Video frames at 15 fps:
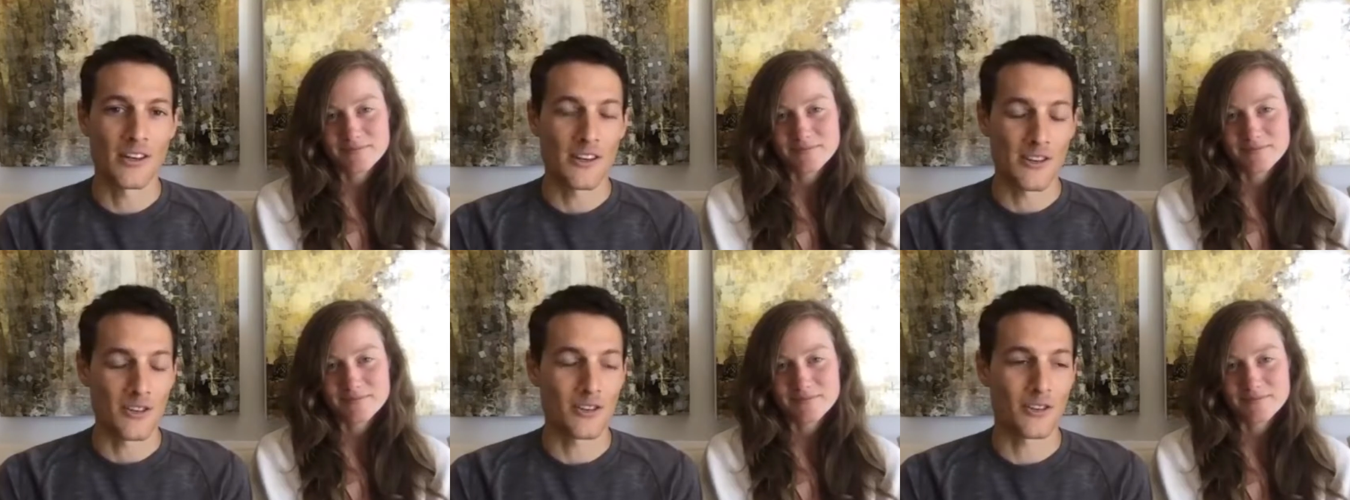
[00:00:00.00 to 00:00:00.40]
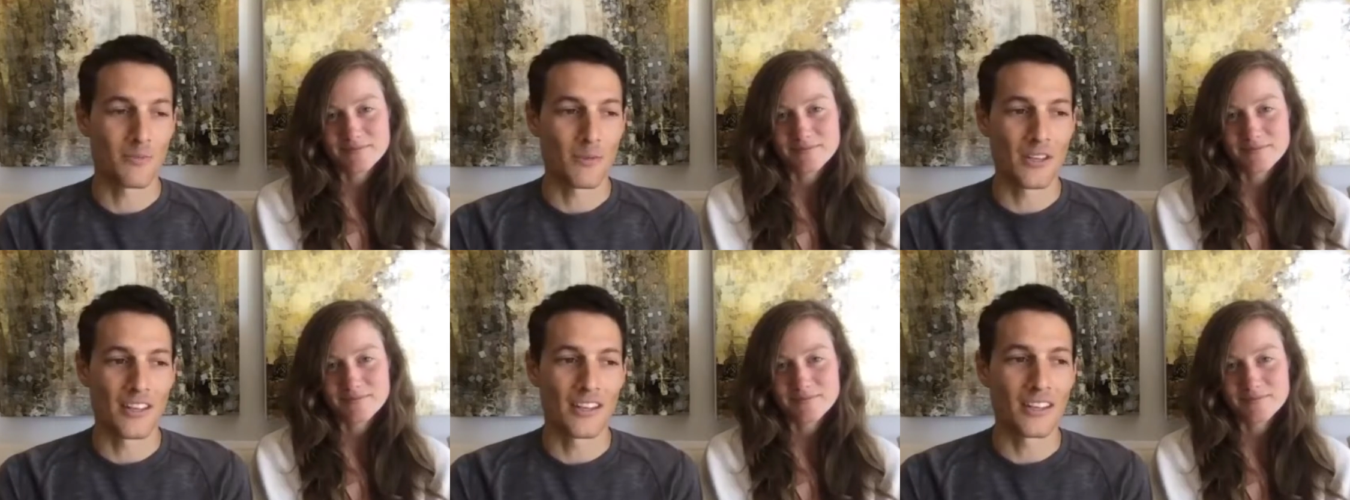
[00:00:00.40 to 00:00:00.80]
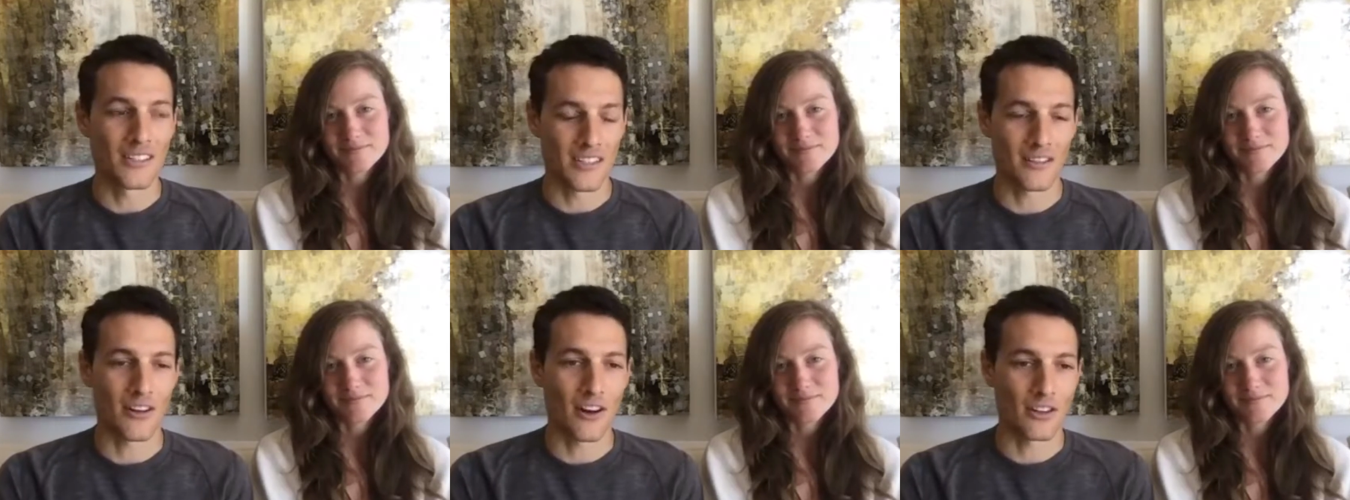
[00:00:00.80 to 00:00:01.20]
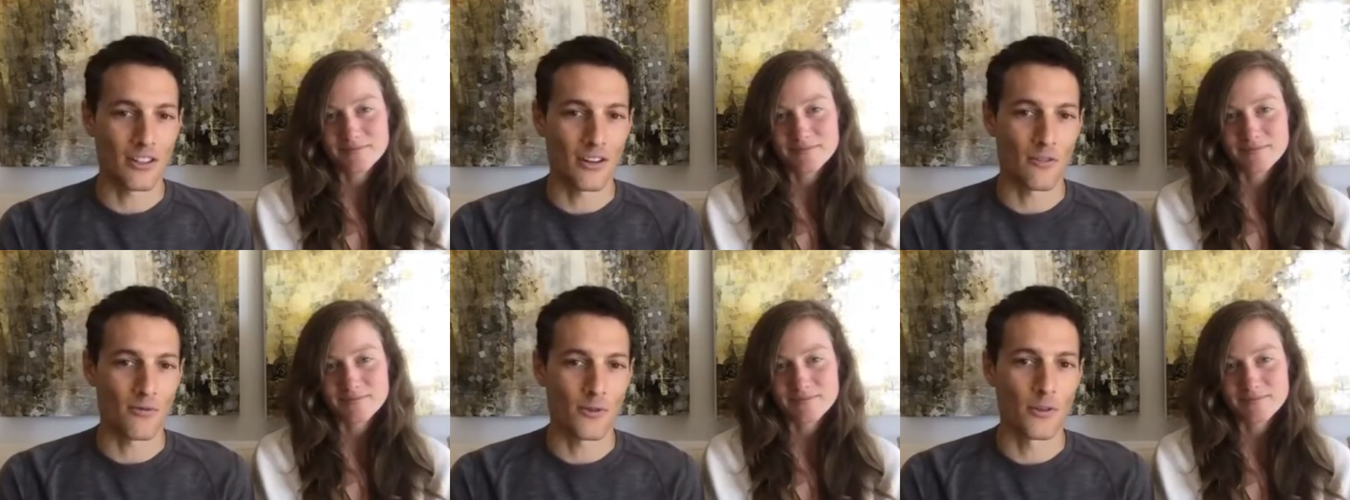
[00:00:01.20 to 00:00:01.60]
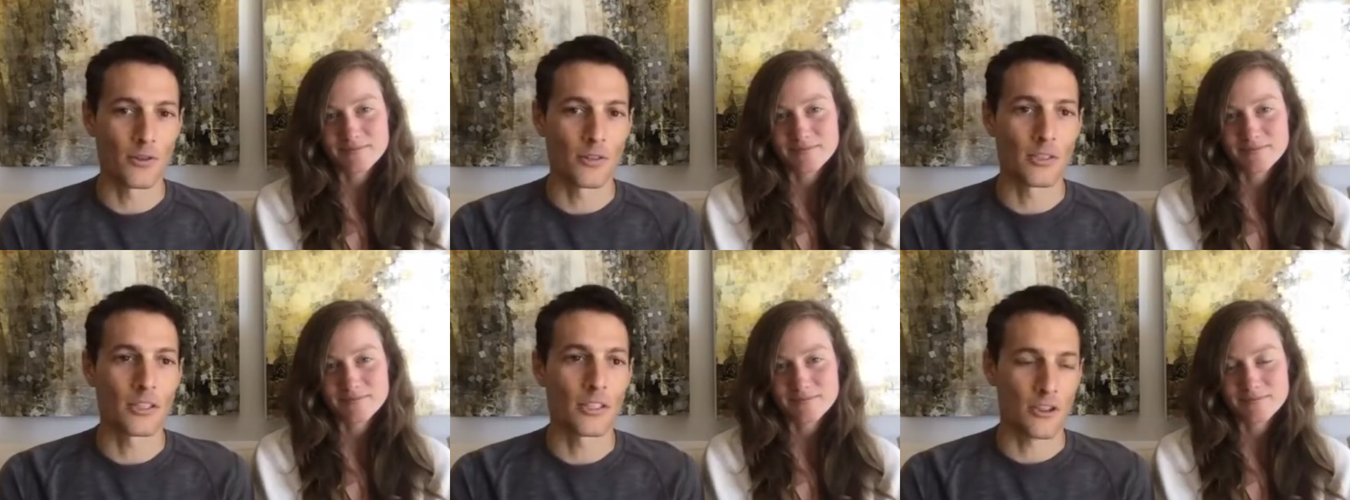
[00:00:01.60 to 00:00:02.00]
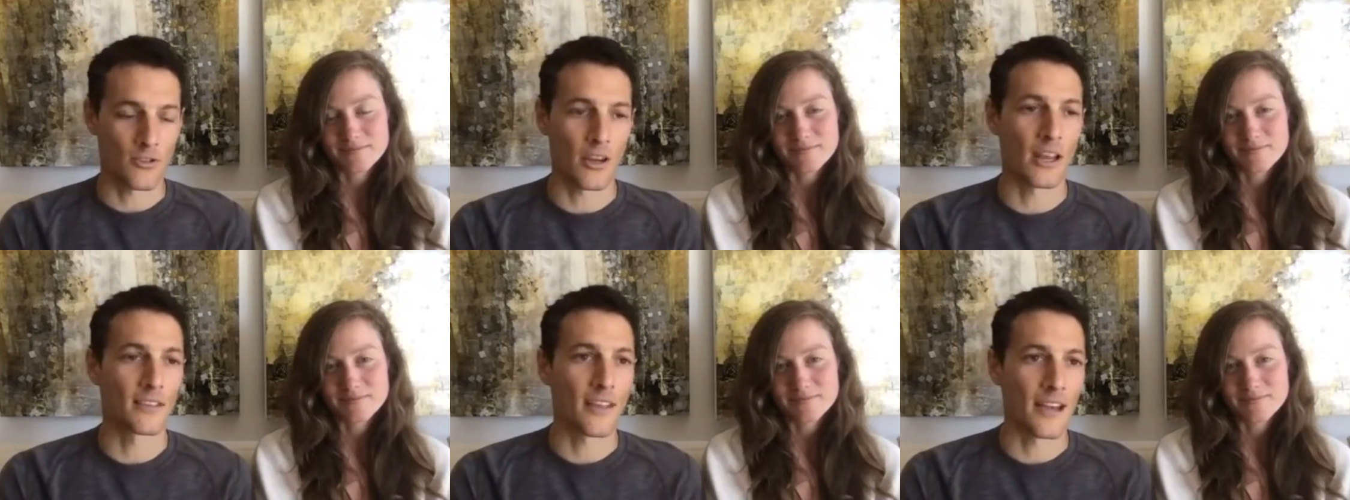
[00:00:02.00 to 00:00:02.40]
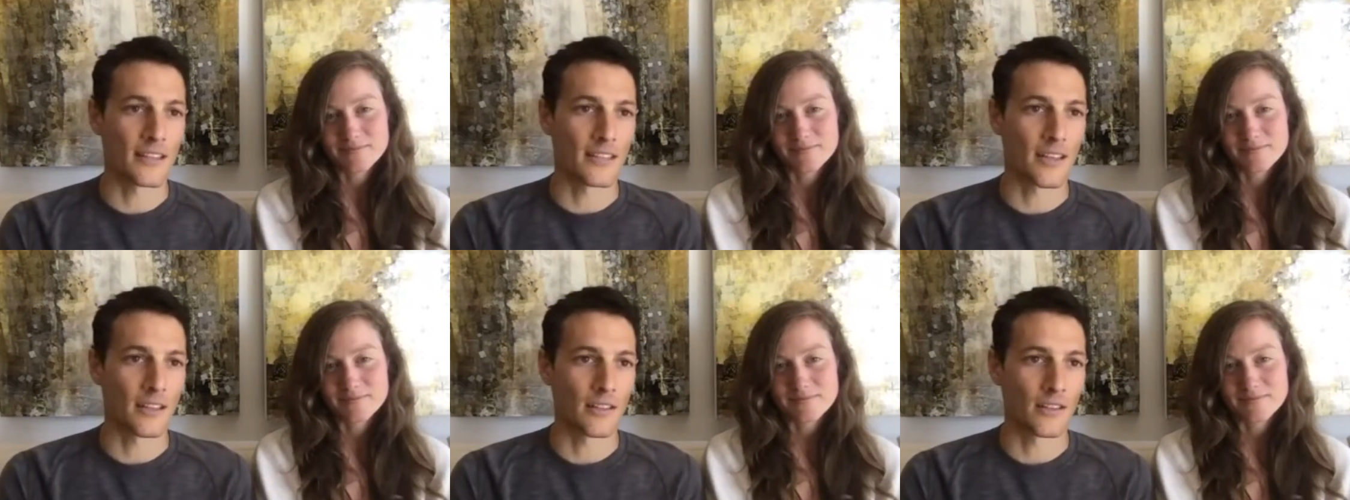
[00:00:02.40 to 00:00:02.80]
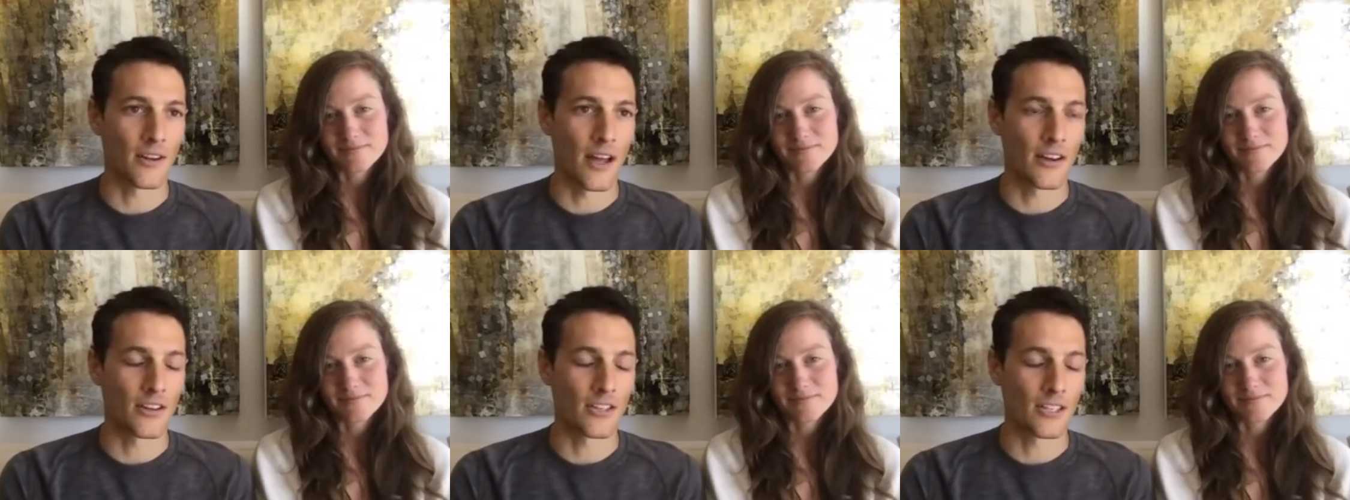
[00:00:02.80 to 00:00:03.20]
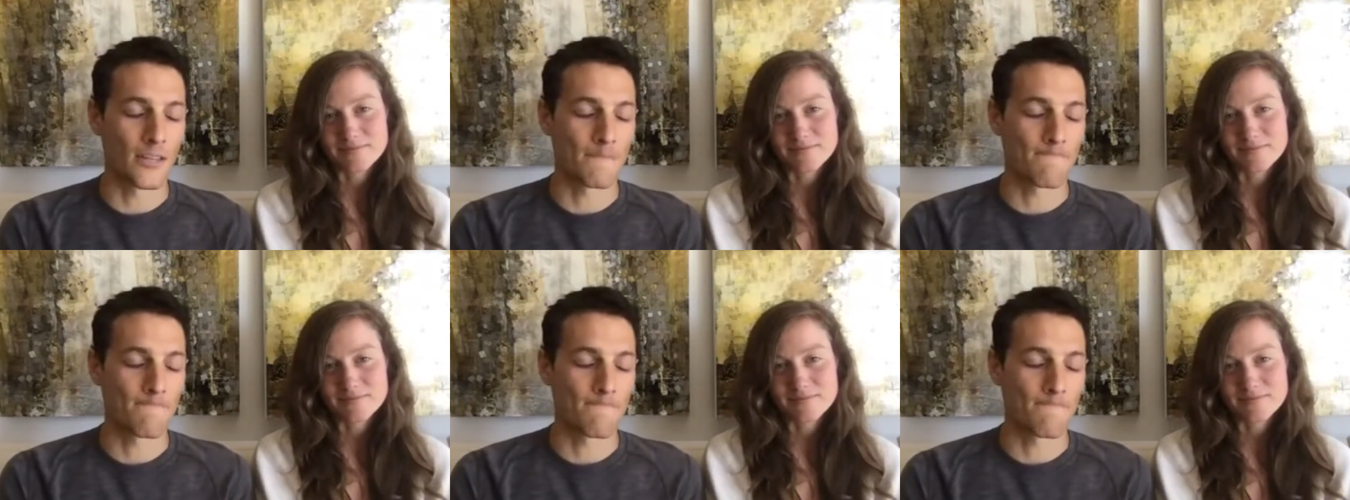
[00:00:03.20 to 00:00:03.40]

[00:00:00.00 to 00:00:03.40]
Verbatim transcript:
Speaker 1: you should be eating starchier foods to create that cellular energy.